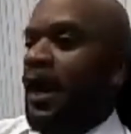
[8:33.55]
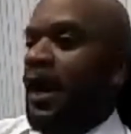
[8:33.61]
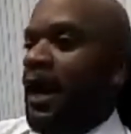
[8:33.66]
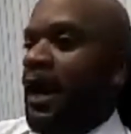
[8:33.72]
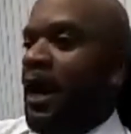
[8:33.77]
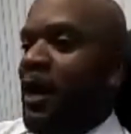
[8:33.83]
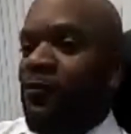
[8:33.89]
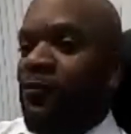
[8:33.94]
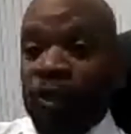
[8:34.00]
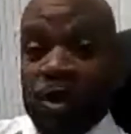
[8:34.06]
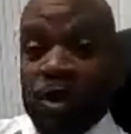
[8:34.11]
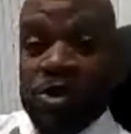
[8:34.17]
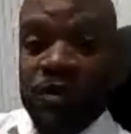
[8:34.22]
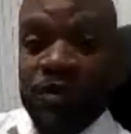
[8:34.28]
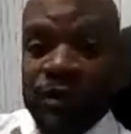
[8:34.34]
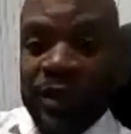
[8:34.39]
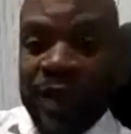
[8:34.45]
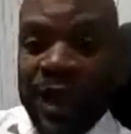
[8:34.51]
For those
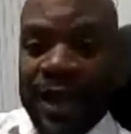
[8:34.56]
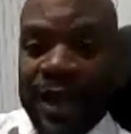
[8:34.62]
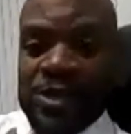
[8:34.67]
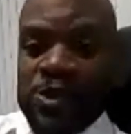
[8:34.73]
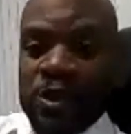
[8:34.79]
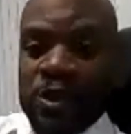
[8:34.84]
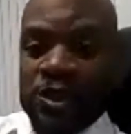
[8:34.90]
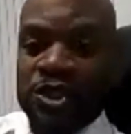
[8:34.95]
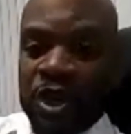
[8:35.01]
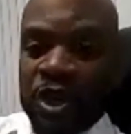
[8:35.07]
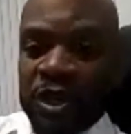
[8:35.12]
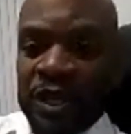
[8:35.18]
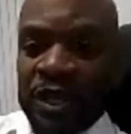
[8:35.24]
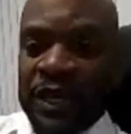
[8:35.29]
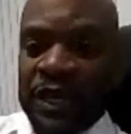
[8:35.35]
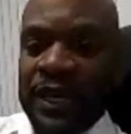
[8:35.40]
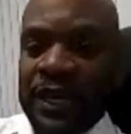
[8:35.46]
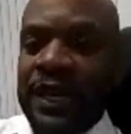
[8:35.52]
of you guys who are
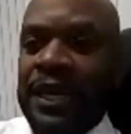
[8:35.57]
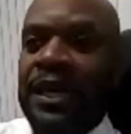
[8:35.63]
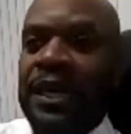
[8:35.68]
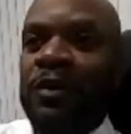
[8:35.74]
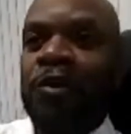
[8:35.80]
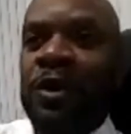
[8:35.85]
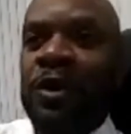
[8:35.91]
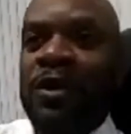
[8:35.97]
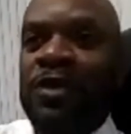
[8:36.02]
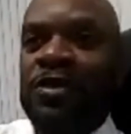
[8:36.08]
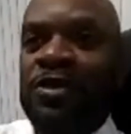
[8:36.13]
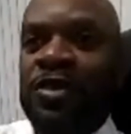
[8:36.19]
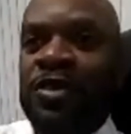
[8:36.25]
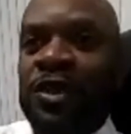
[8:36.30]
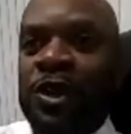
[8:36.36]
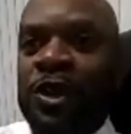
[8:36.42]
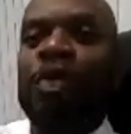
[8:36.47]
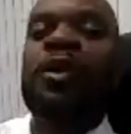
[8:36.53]
struggling
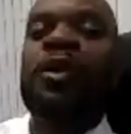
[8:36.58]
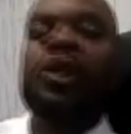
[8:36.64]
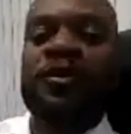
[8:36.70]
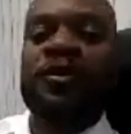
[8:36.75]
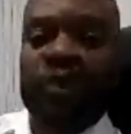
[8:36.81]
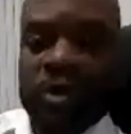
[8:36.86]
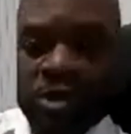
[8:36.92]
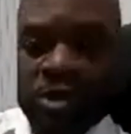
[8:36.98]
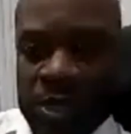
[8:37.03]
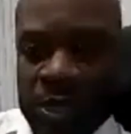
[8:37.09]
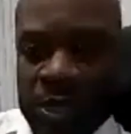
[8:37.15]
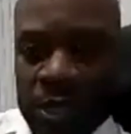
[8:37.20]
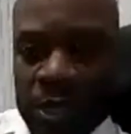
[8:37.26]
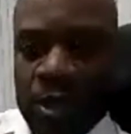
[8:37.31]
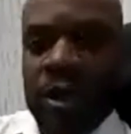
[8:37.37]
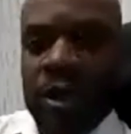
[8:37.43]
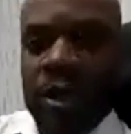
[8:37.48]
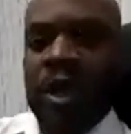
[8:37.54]
with doing your first
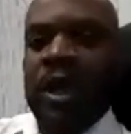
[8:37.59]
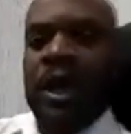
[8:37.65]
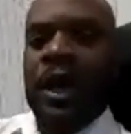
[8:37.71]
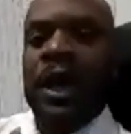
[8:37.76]
deal,